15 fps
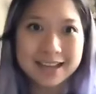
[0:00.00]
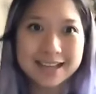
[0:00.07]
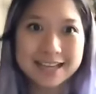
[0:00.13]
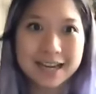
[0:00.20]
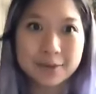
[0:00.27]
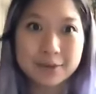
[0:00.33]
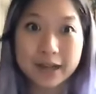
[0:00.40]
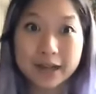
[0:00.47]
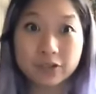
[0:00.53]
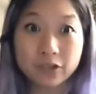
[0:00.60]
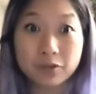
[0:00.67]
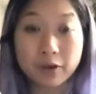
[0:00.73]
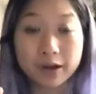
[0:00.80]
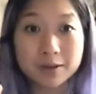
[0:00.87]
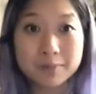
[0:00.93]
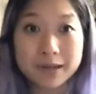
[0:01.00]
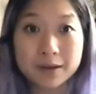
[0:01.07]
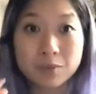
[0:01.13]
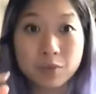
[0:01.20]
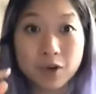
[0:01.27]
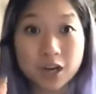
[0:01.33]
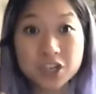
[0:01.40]
And I would actually
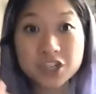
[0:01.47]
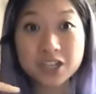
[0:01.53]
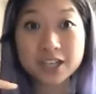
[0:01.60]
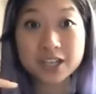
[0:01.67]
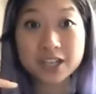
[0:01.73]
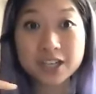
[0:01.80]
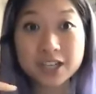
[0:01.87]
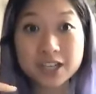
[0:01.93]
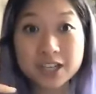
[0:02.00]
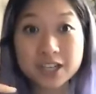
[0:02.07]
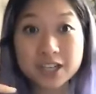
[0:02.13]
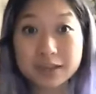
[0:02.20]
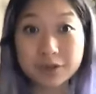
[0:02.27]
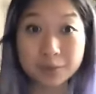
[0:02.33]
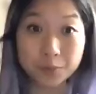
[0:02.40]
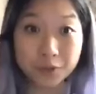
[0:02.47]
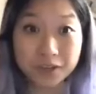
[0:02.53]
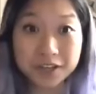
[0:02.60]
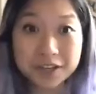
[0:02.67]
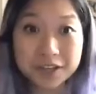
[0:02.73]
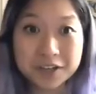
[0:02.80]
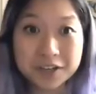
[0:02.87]
recommend watching that one even
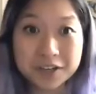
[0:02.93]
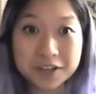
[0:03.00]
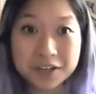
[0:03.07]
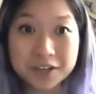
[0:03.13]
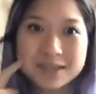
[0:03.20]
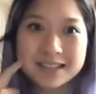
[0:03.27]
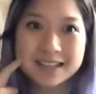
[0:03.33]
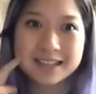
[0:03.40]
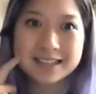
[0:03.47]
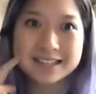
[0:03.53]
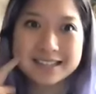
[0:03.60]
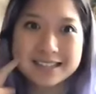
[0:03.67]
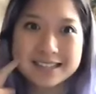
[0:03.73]
more because oh, right.